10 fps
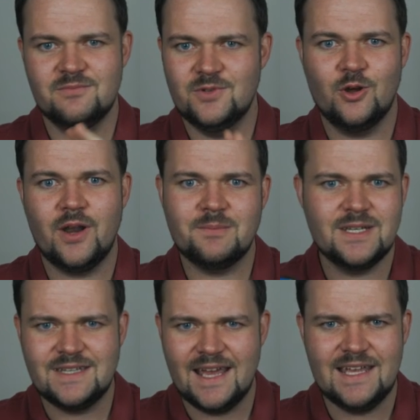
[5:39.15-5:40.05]
not up
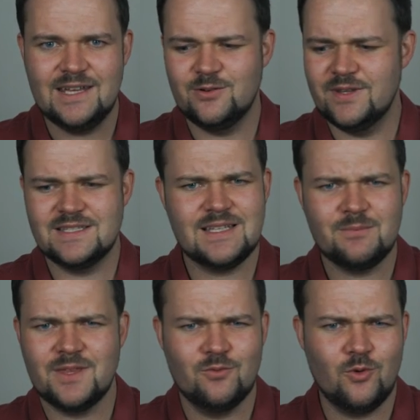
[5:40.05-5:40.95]
to date or there's
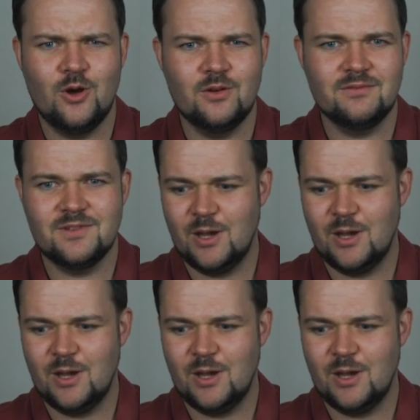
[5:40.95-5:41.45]
something wrong